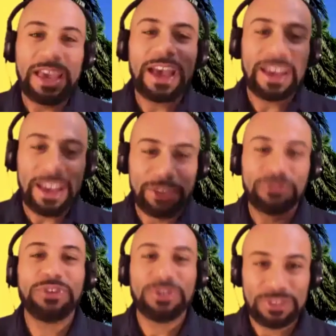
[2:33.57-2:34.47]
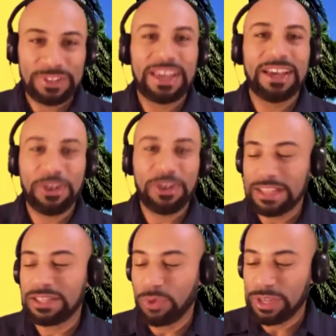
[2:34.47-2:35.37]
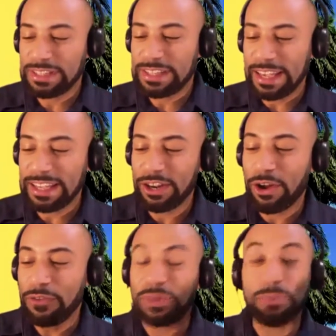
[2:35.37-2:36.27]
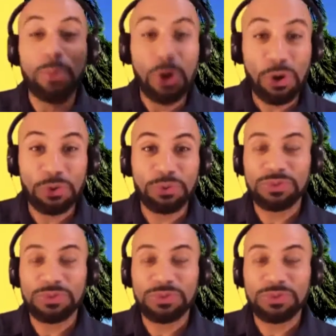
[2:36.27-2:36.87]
got confused on that. Okay, so it's taking it off the mon.